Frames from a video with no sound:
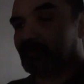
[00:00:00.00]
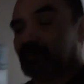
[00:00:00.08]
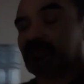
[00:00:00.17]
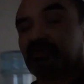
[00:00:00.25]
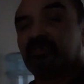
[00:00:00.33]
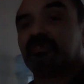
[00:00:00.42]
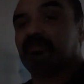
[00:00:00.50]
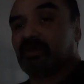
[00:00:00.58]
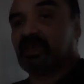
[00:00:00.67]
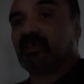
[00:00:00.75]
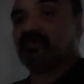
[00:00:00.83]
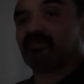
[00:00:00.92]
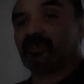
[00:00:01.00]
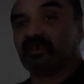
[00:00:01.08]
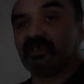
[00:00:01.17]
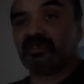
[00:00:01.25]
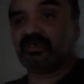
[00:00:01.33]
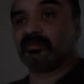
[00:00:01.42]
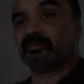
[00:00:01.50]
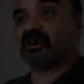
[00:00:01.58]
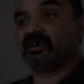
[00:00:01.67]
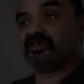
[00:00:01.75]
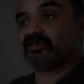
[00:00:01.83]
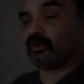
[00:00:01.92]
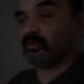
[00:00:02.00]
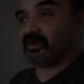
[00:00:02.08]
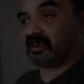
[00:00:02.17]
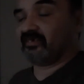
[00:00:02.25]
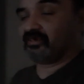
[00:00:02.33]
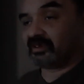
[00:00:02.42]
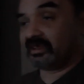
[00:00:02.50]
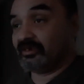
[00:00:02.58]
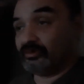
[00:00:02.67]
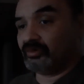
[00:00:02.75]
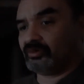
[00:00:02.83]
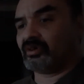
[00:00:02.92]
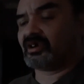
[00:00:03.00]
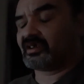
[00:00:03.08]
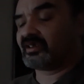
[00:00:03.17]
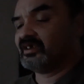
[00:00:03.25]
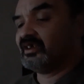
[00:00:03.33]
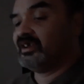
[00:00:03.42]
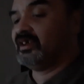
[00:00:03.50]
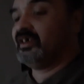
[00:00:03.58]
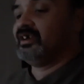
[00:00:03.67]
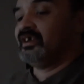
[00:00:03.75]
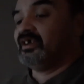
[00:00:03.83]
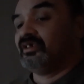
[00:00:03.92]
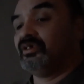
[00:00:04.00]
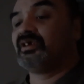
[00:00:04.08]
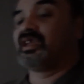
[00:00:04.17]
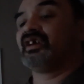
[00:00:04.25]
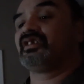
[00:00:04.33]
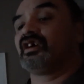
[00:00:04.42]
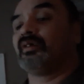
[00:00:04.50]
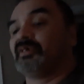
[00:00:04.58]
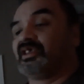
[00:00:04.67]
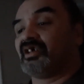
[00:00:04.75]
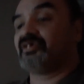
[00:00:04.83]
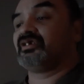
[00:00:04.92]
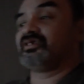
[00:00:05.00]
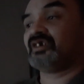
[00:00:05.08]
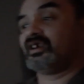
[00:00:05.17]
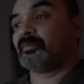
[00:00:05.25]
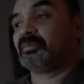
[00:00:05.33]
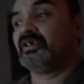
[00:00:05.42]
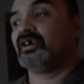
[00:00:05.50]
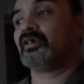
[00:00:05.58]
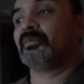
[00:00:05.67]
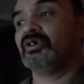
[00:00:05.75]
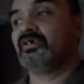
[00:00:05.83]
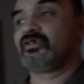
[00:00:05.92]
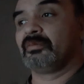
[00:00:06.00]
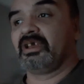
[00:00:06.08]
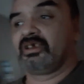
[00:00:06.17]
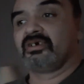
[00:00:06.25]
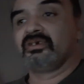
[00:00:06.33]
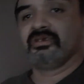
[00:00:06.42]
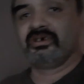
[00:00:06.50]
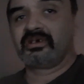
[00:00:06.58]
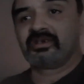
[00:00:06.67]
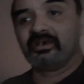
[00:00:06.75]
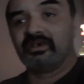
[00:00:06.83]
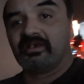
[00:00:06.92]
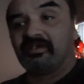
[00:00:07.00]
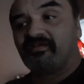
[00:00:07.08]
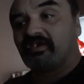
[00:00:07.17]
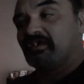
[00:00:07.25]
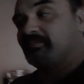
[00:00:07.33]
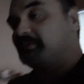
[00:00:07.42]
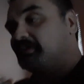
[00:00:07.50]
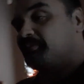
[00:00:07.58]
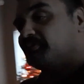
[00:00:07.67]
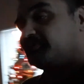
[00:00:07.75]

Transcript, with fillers: decision made for at least a month or whatever in New York, you can't tell me that's just not a PR move to make her look good in front of people